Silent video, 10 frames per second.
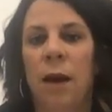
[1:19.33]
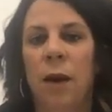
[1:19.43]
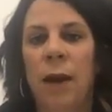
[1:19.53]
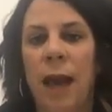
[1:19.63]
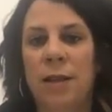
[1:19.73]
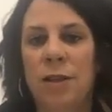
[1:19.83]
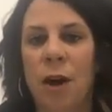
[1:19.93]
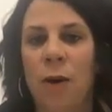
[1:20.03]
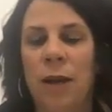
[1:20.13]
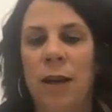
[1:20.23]
Okay,
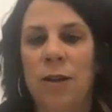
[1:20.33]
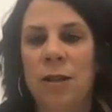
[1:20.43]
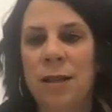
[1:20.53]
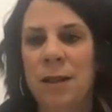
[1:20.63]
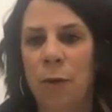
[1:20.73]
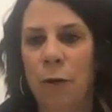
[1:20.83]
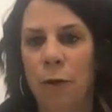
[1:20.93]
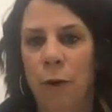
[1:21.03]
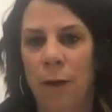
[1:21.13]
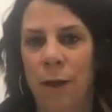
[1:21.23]
so here's a simple
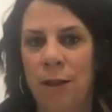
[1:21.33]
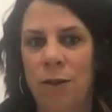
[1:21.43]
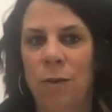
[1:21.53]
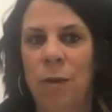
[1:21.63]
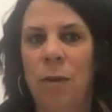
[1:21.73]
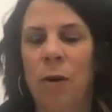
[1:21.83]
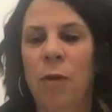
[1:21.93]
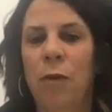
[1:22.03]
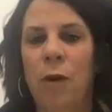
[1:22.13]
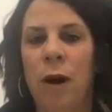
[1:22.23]
formula. So remember
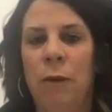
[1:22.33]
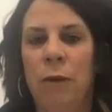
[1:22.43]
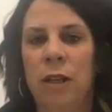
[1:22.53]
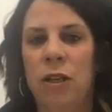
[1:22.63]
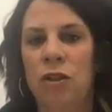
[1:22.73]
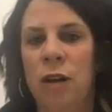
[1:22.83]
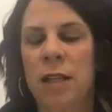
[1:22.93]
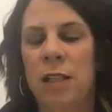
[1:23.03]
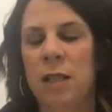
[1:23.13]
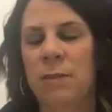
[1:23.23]
before I really
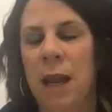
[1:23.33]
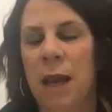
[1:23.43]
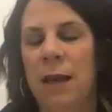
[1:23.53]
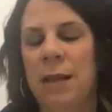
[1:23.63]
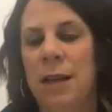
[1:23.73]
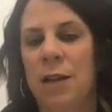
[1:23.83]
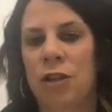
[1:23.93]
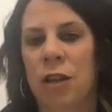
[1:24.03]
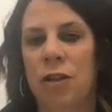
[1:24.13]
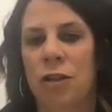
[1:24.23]
stressed paying
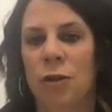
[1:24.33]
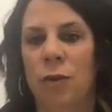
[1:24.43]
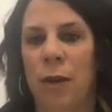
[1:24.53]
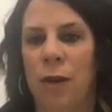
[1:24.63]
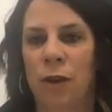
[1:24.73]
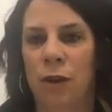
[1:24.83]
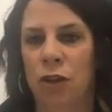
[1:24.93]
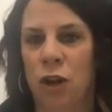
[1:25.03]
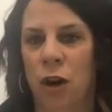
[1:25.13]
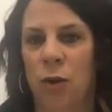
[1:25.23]
attention to whether your
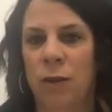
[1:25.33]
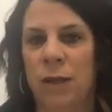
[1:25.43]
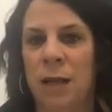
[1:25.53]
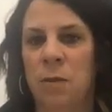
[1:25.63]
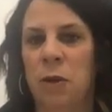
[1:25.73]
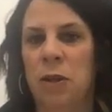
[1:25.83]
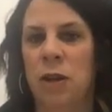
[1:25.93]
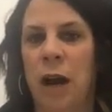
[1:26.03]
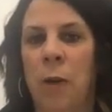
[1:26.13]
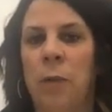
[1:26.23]
chart was inputs
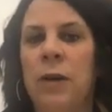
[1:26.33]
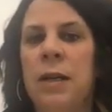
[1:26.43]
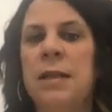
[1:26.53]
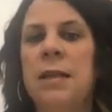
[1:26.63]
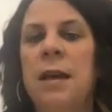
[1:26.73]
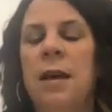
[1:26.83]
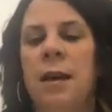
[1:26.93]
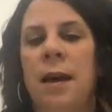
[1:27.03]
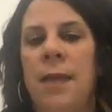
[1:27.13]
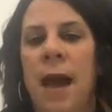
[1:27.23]
or outputs,
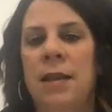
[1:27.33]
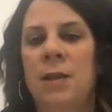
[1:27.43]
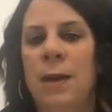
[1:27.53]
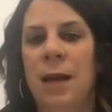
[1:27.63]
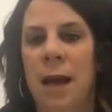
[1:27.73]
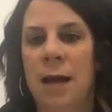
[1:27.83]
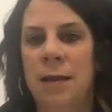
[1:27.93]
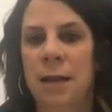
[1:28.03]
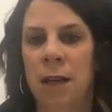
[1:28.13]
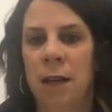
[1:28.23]
and that is
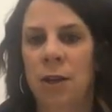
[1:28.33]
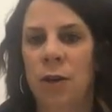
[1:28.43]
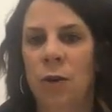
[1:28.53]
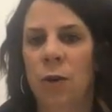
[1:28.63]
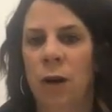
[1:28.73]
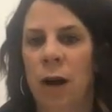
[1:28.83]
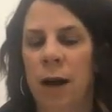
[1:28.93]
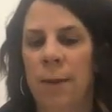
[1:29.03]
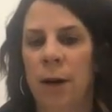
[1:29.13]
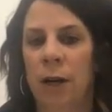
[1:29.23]
because you
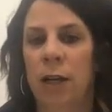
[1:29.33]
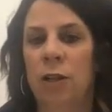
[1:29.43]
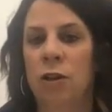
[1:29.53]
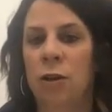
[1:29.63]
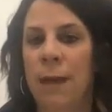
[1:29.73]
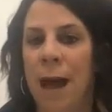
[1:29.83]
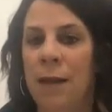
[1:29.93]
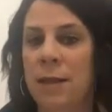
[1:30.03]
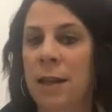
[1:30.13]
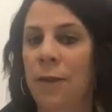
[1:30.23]
are going to do your
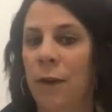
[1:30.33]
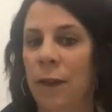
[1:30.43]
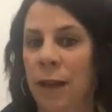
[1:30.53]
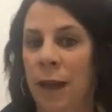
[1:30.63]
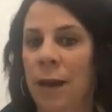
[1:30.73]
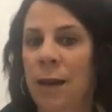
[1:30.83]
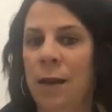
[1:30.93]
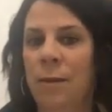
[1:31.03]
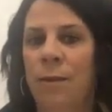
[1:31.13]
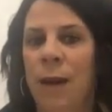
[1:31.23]
math differently
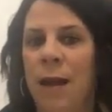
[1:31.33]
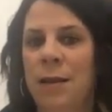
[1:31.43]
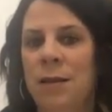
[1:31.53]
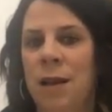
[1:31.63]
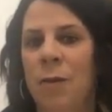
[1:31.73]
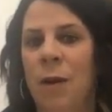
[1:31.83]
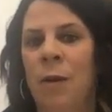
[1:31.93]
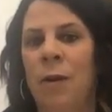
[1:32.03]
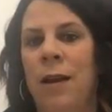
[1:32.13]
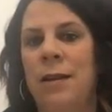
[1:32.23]
based on
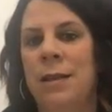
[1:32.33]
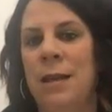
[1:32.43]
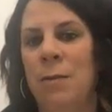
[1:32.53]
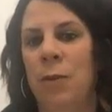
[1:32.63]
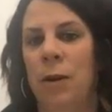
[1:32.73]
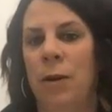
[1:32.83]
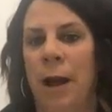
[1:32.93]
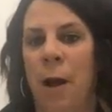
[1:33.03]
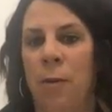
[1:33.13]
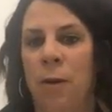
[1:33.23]
whether or not it's an input or an
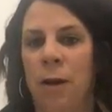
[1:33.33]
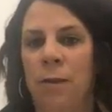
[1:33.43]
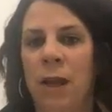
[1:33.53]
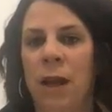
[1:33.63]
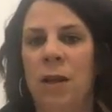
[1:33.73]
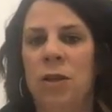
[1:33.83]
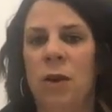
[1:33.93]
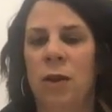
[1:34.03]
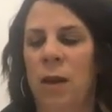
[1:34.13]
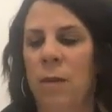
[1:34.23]
output. So
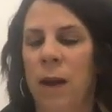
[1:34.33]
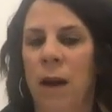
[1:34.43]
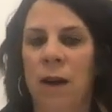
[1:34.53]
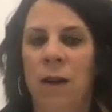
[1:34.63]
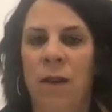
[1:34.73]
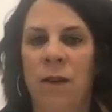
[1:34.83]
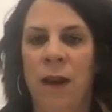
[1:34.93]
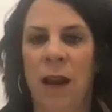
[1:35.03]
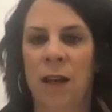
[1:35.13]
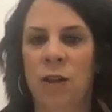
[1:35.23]
with comparative
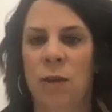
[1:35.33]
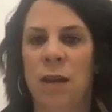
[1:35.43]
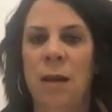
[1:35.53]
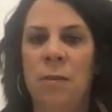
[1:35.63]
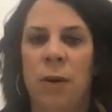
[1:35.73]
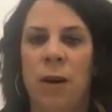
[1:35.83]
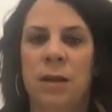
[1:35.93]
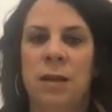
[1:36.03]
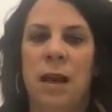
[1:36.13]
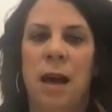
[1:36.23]
advantage with
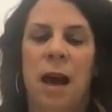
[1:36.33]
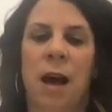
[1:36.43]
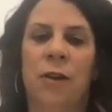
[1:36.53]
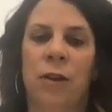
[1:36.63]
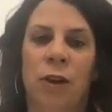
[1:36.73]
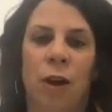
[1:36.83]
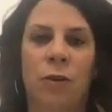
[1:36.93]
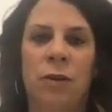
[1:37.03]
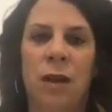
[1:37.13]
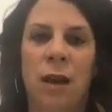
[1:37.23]
inputs, other
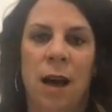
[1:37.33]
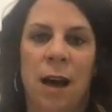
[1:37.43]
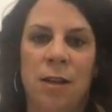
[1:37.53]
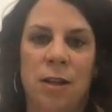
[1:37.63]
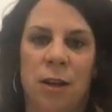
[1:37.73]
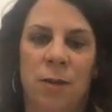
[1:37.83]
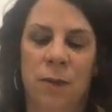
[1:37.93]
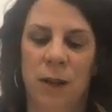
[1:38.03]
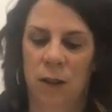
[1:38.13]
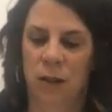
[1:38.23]
goes under.
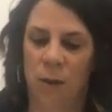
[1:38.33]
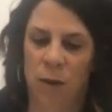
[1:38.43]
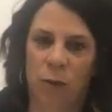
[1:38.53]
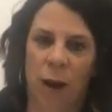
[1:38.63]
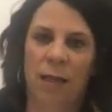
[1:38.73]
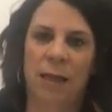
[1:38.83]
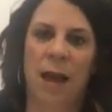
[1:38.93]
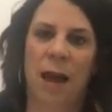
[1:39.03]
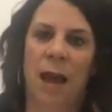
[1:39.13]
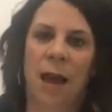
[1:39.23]
So I'm going to write
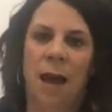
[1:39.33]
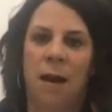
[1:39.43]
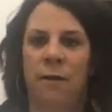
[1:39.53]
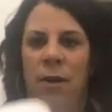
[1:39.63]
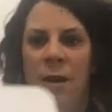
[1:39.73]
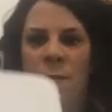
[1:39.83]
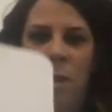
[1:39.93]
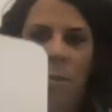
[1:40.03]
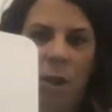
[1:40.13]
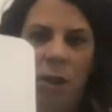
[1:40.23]
that. I have
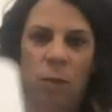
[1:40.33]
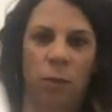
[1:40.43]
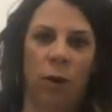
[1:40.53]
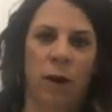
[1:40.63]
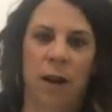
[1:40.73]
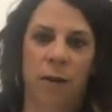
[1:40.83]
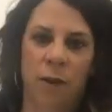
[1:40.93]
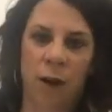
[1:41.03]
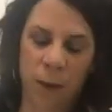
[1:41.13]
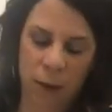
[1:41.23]
a marker board in
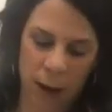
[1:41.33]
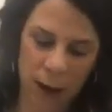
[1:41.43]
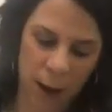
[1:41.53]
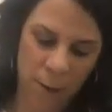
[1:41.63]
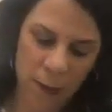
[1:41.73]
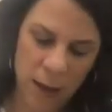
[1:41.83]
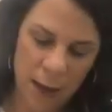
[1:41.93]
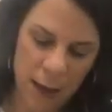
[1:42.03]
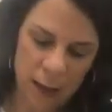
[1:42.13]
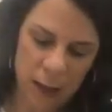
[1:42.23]
front of me right now,
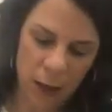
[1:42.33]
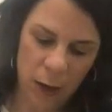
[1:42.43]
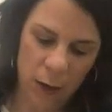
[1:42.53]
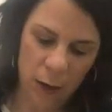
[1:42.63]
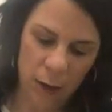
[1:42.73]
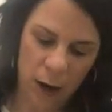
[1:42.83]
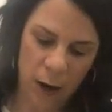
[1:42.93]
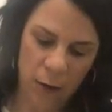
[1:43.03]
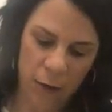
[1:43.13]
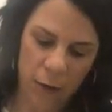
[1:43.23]
and so
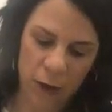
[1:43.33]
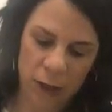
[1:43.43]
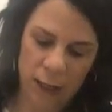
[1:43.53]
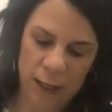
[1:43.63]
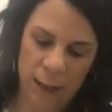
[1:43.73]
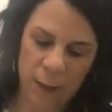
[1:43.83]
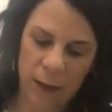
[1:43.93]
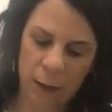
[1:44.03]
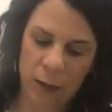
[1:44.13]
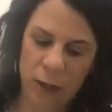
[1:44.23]
our first example
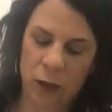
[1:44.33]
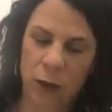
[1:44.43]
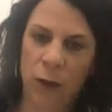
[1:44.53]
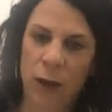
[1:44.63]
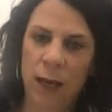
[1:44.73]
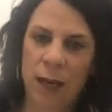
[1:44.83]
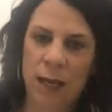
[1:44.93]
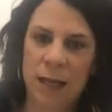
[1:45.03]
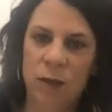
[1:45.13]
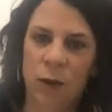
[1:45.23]
that we do
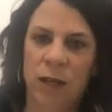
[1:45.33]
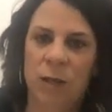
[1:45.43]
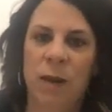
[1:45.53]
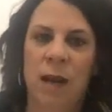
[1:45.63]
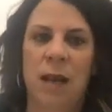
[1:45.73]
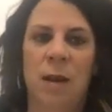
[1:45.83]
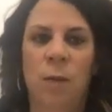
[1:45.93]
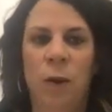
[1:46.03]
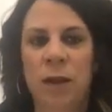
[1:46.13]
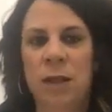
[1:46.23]
is going to be an
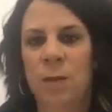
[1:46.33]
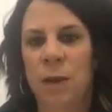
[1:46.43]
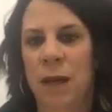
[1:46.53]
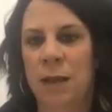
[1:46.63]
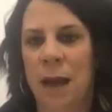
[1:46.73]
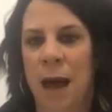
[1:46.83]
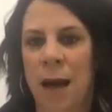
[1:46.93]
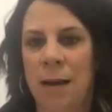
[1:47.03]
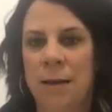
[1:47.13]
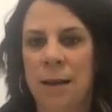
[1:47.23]
inputs because it
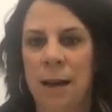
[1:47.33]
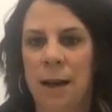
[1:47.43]
has